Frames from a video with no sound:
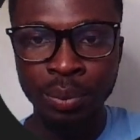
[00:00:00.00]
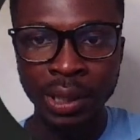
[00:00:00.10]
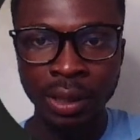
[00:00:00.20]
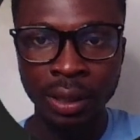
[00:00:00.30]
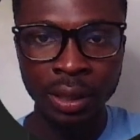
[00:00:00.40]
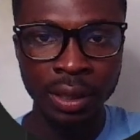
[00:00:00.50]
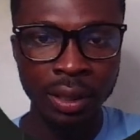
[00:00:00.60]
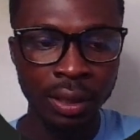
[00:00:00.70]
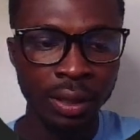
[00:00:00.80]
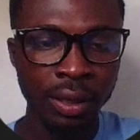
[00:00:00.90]
B
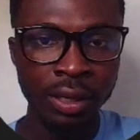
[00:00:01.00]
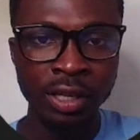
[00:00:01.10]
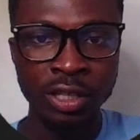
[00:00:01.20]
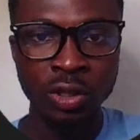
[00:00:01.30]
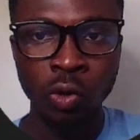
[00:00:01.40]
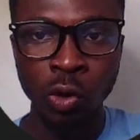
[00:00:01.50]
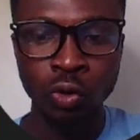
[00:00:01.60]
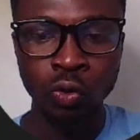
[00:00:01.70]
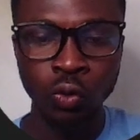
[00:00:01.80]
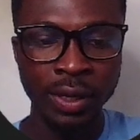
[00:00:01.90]
is equal
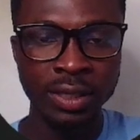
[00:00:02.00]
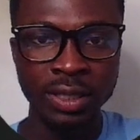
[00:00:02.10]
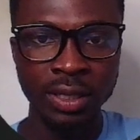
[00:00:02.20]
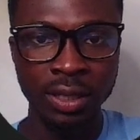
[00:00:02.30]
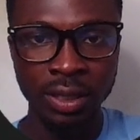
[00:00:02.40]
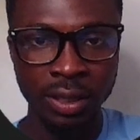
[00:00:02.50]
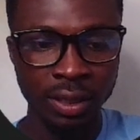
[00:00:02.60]
to 20,